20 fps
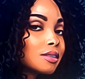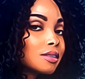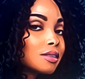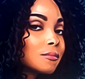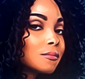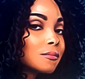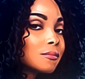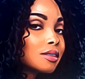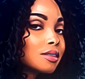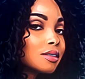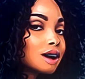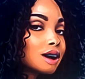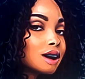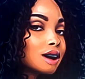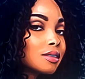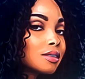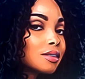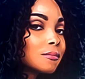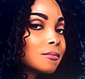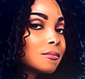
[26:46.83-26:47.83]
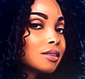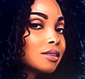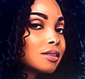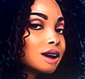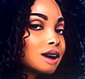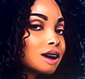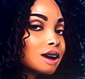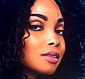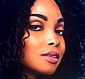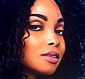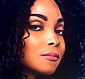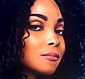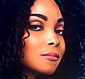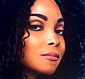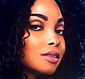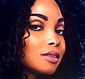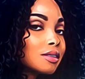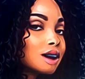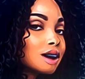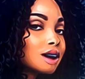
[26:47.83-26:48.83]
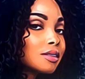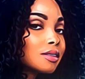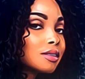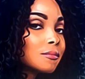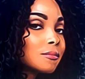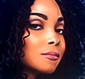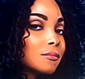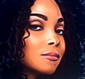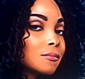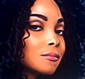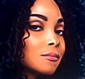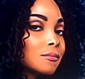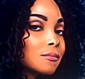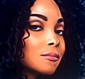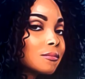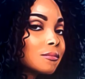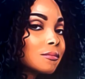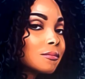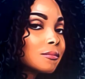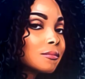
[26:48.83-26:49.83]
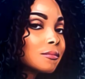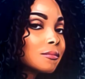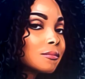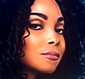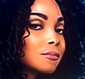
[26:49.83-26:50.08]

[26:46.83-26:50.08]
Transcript: And she said, you know, the field brought up emotions for her because